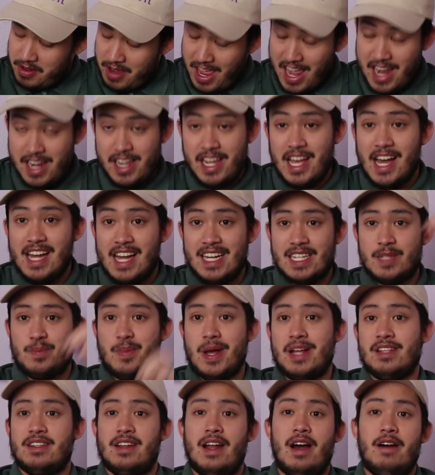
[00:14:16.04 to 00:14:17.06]
Candy kind of
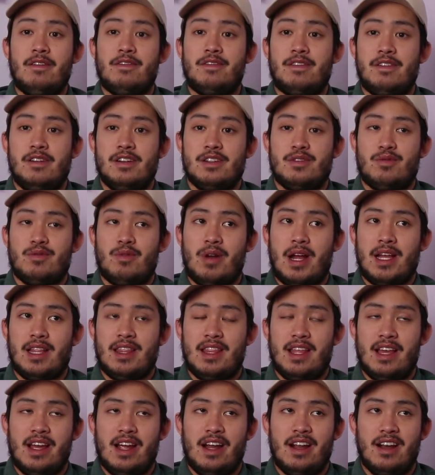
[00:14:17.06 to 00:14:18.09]
spells it out for us right
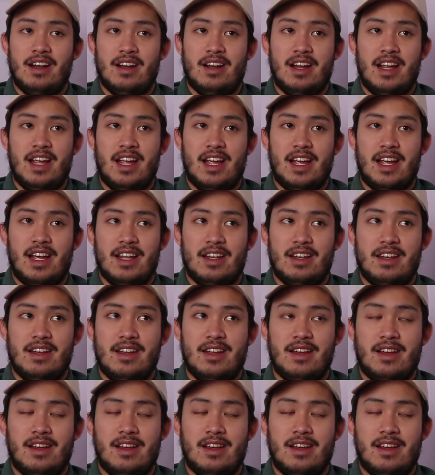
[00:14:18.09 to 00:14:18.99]
there, and